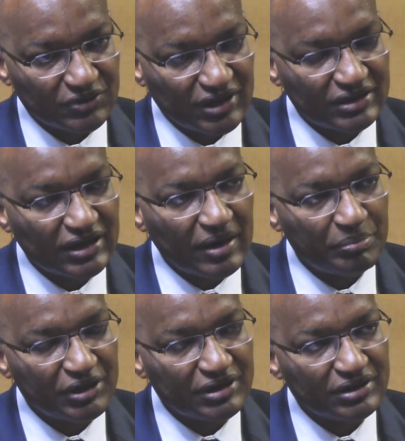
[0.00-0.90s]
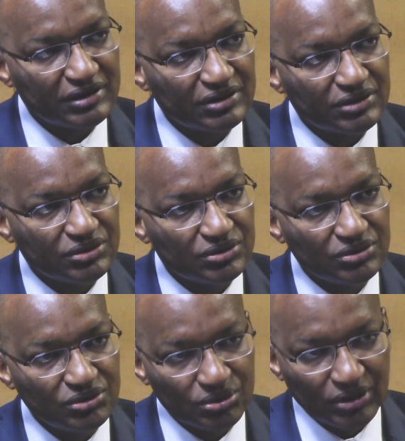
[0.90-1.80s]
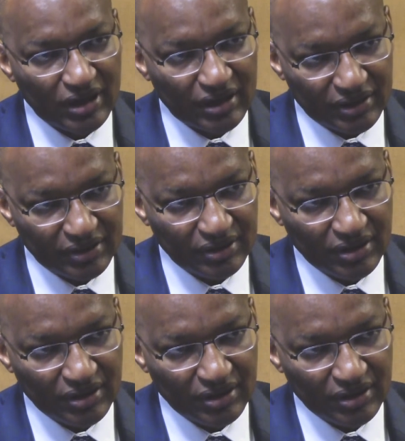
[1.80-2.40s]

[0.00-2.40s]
That happened in July